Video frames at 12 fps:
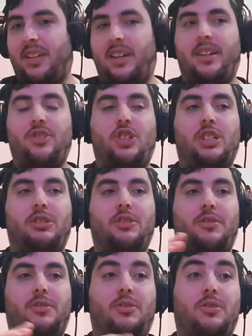And she
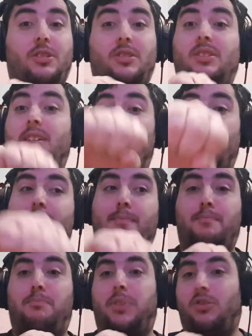learned not only
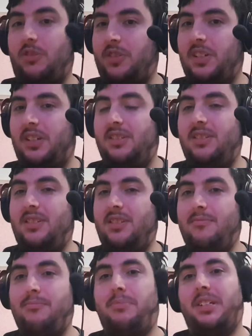boxing,
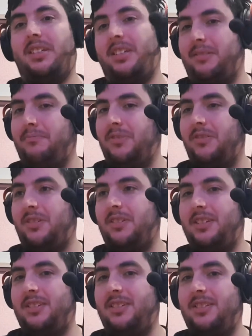but kickboxing.